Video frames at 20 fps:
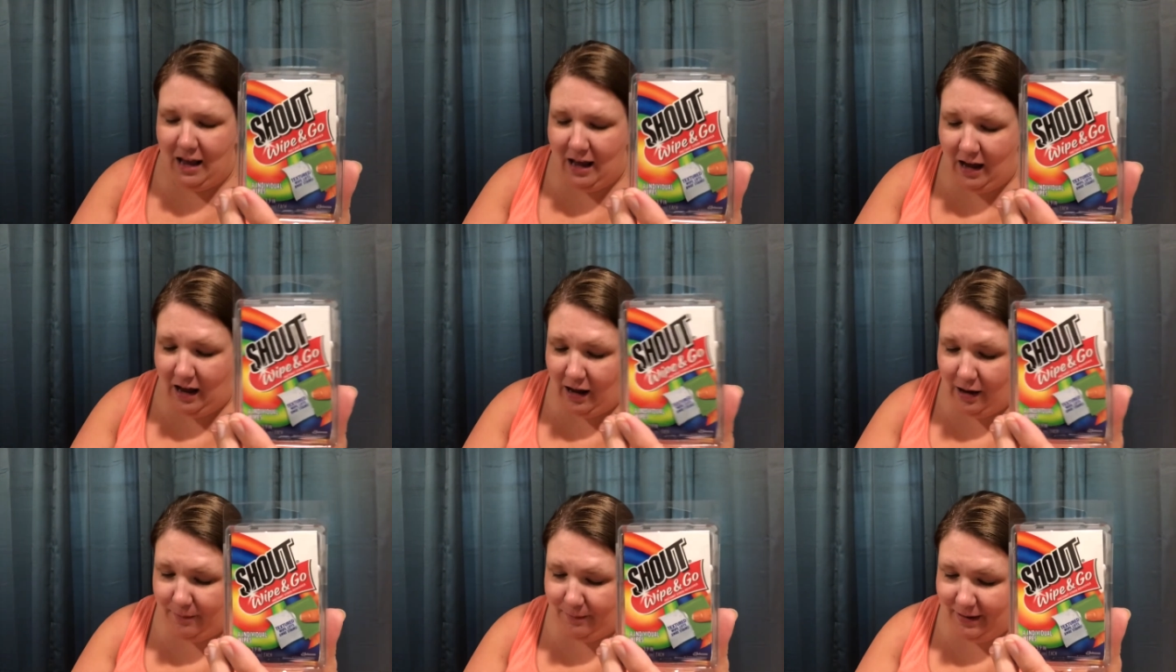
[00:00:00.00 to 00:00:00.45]

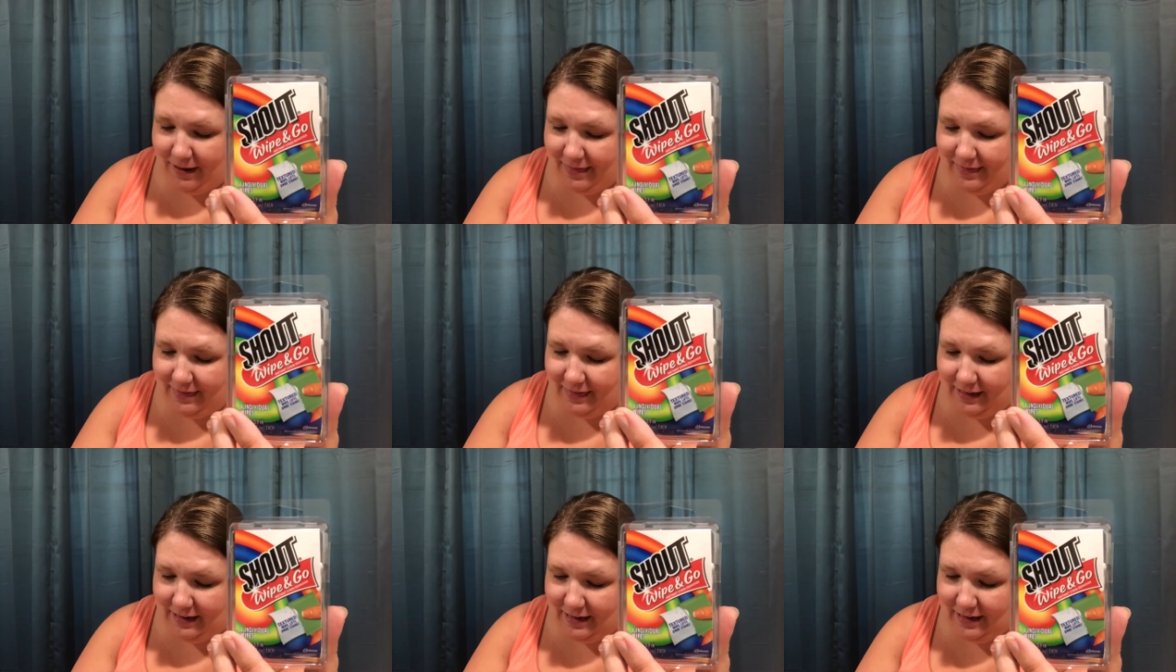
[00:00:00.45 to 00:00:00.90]

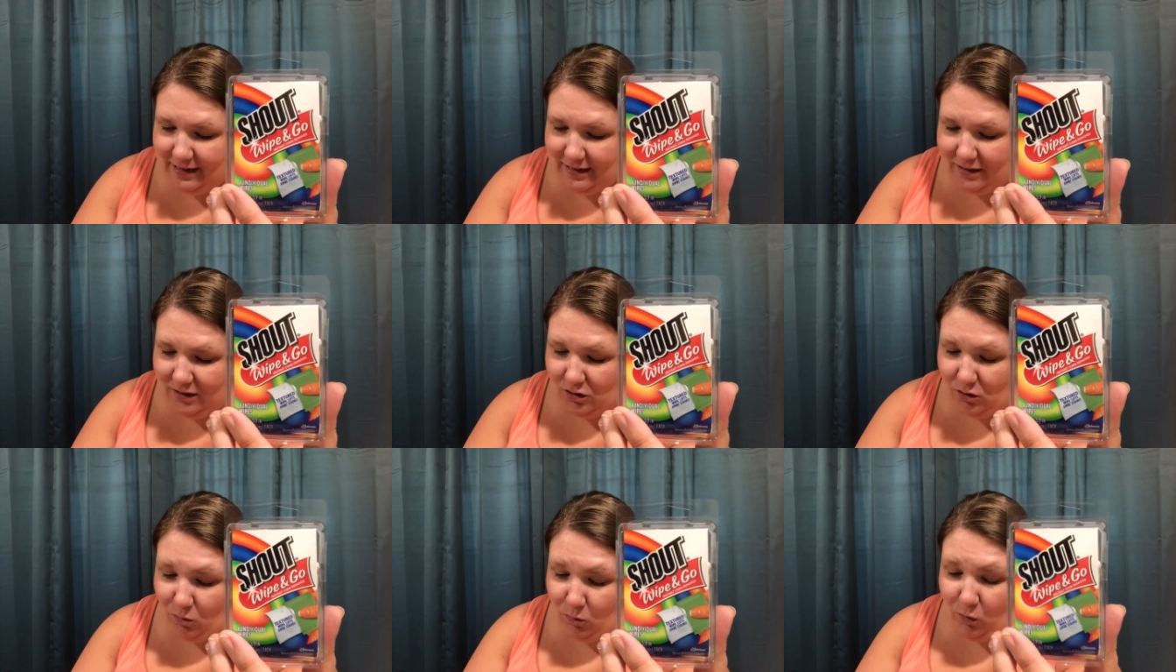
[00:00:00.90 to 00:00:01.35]
and
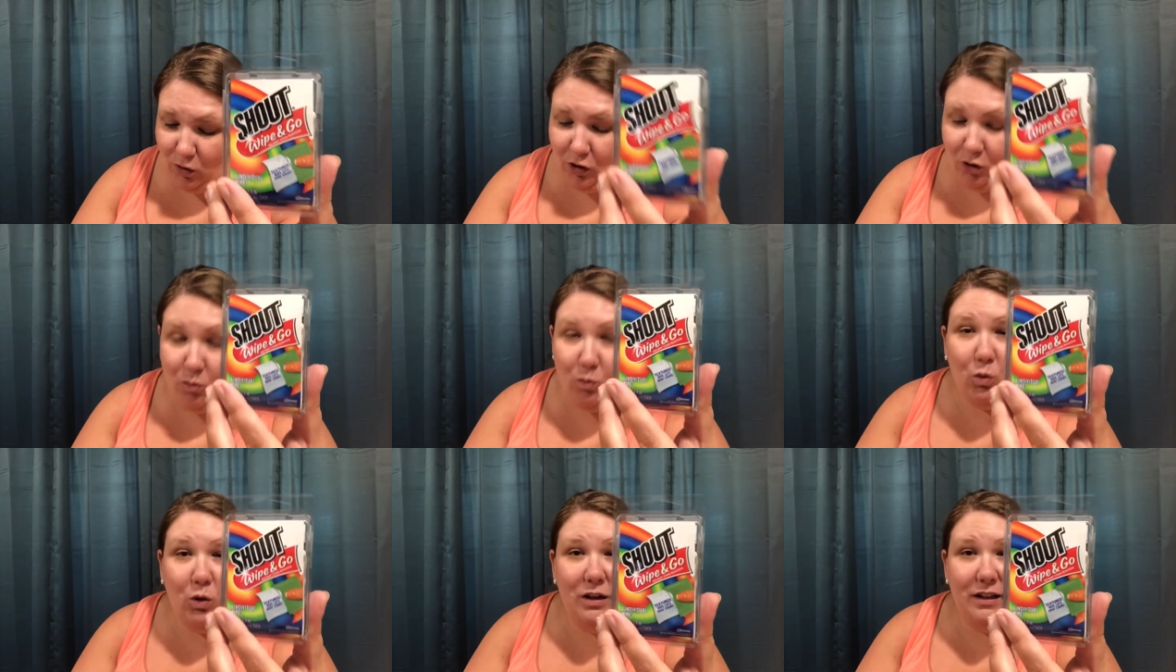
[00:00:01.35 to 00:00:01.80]
these
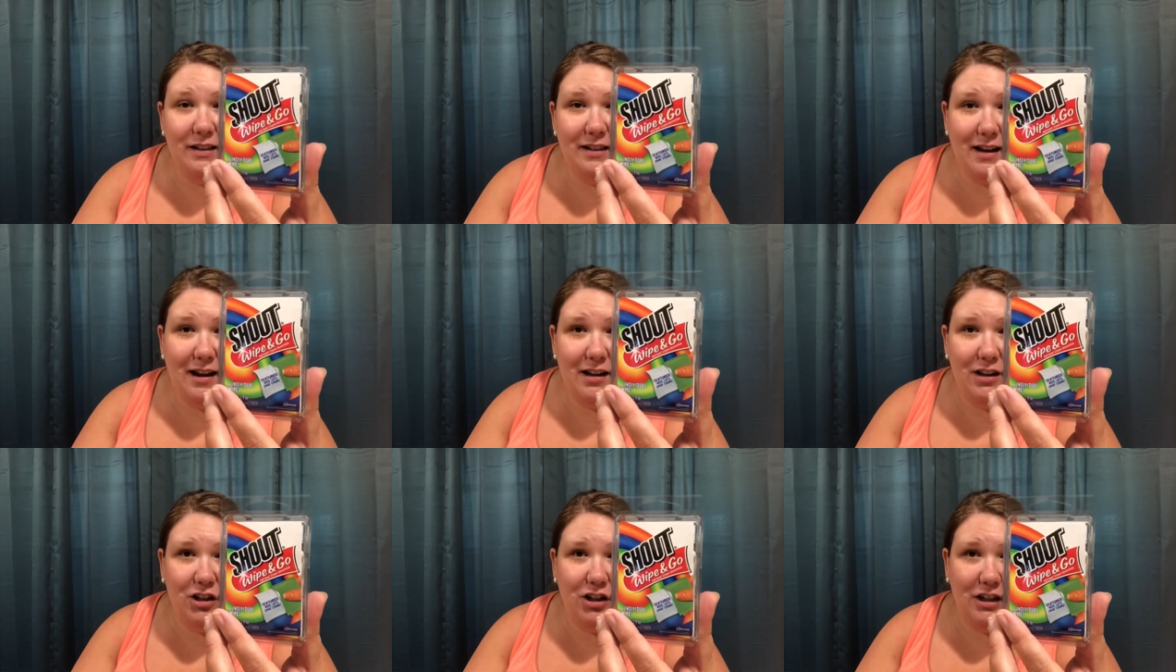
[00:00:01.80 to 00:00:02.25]
were
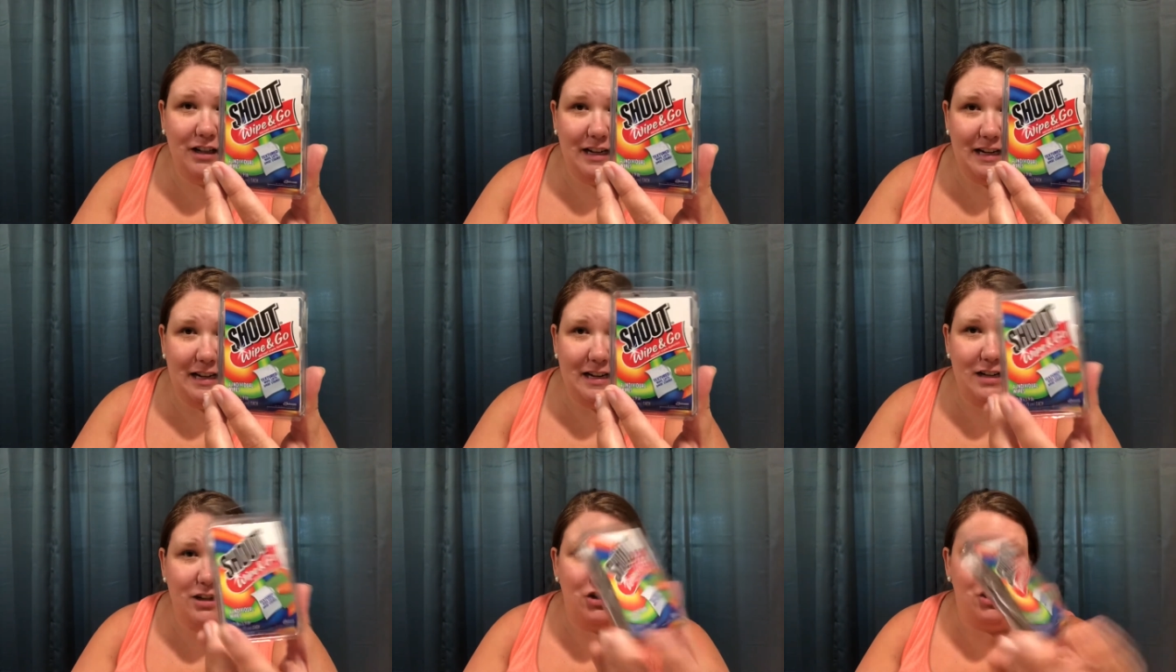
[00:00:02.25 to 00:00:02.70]
$1
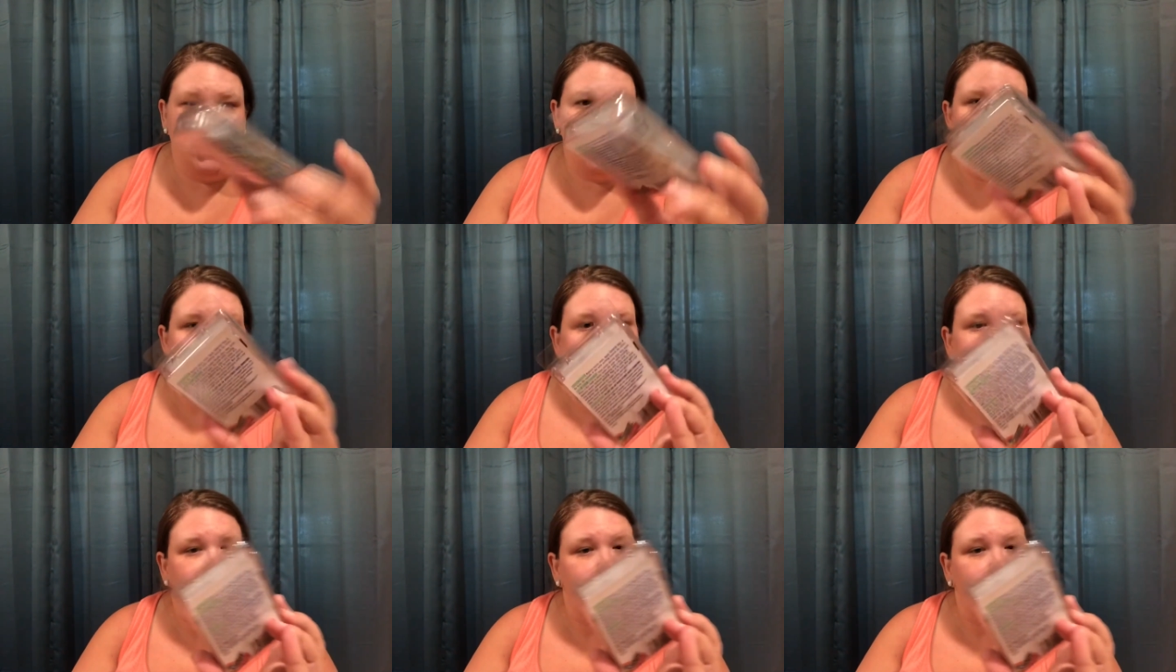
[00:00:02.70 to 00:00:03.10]
each.